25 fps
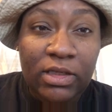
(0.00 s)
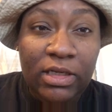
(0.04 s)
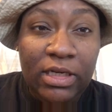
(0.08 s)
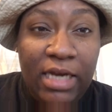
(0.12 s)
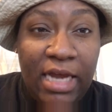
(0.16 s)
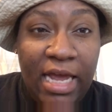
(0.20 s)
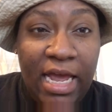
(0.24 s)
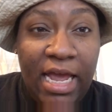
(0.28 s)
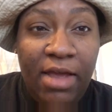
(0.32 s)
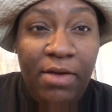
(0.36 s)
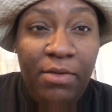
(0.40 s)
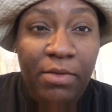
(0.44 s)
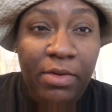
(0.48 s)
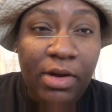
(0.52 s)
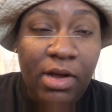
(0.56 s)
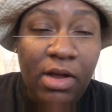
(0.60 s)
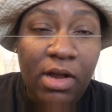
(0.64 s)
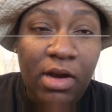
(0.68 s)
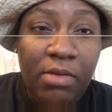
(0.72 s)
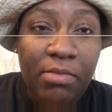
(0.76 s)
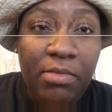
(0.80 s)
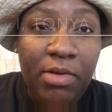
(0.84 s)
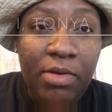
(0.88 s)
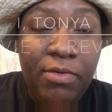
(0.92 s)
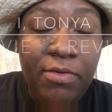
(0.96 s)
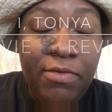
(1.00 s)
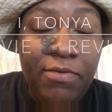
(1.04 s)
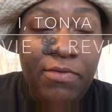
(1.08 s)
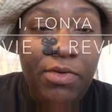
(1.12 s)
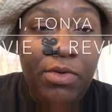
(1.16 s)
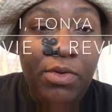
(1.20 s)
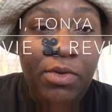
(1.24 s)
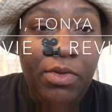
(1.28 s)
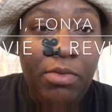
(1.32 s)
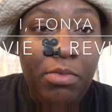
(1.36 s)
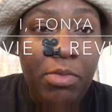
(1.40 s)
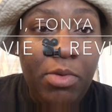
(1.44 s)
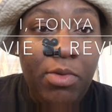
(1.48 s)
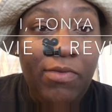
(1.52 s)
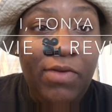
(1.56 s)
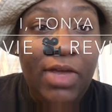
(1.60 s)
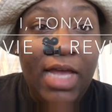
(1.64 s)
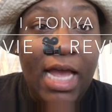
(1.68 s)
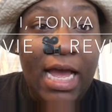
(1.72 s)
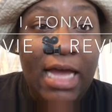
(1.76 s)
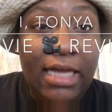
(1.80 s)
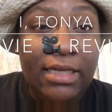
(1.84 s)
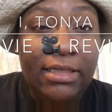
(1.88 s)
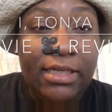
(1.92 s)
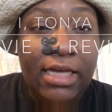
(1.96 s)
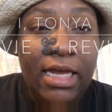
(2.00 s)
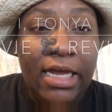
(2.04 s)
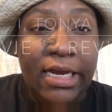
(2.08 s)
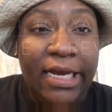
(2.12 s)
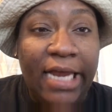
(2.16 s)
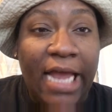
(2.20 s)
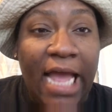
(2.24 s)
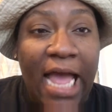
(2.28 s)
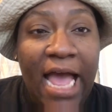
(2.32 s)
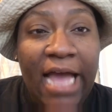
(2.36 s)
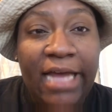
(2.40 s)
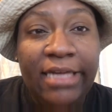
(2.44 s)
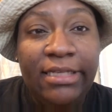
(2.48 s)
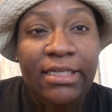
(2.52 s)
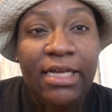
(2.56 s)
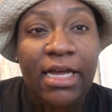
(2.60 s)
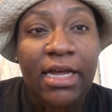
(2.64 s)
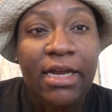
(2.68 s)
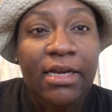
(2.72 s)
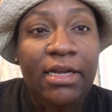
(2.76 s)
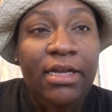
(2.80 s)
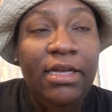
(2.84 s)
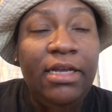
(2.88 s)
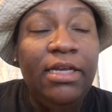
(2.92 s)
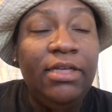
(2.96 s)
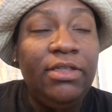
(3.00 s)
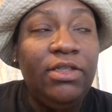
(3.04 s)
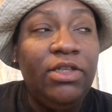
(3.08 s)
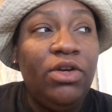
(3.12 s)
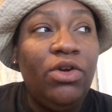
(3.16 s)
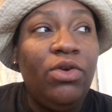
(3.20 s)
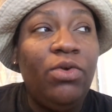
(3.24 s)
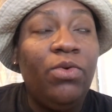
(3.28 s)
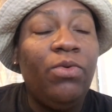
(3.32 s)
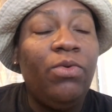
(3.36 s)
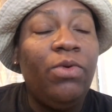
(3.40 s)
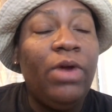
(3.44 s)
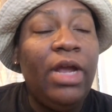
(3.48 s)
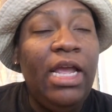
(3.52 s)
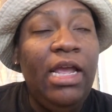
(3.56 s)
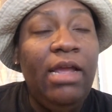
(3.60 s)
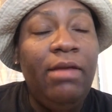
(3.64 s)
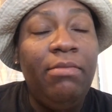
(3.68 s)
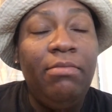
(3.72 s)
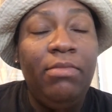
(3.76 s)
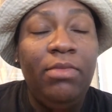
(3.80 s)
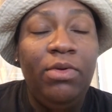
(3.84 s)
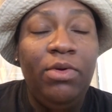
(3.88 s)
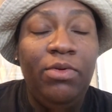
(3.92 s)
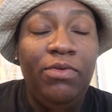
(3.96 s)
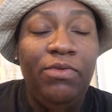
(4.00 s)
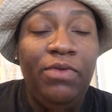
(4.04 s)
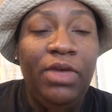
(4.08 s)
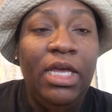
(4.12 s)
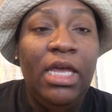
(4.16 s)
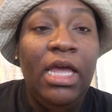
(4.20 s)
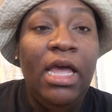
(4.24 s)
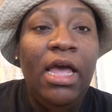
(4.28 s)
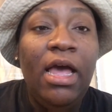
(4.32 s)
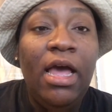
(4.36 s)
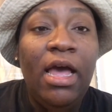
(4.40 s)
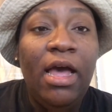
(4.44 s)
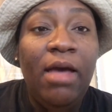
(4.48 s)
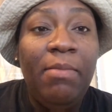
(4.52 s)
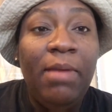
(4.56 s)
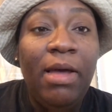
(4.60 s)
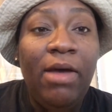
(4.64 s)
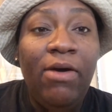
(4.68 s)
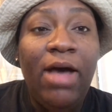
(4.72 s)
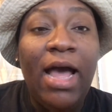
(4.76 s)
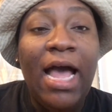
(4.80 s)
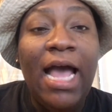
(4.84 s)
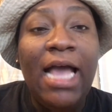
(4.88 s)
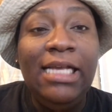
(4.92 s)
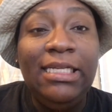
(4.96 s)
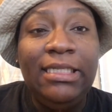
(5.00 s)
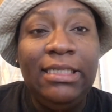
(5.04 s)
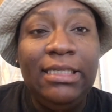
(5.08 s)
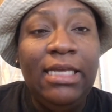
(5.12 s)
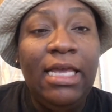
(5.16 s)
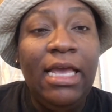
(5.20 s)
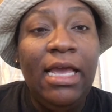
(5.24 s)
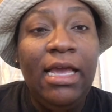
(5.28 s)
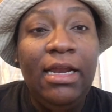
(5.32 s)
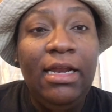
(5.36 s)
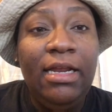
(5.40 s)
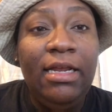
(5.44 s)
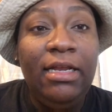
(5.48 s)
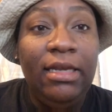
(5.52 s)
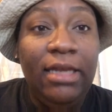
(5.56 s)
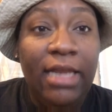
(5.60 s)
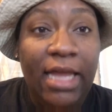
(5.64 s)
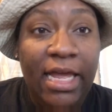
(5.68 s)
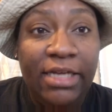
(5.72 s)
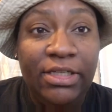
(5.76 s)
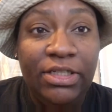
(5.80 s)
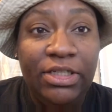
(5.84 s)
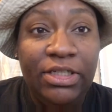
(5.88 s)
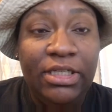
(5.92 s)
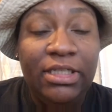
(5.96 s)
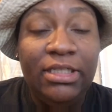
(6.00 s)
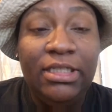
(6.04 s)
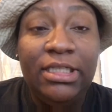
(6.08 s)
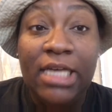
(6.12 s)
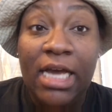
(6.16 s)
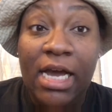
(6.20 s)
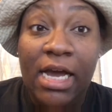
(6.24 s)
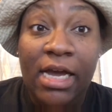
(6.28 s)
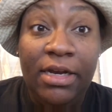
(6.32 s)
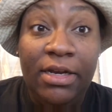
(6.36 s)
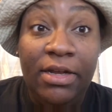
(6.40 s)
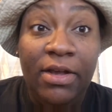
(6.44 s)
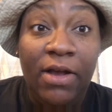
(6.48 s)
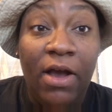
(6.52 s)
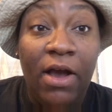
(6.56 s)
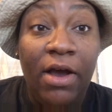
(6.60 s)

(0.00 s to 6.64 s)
Today, we're going to be reviewing the movie I, Tonya. I, Tonya is a great movie about ice skating legend Tonya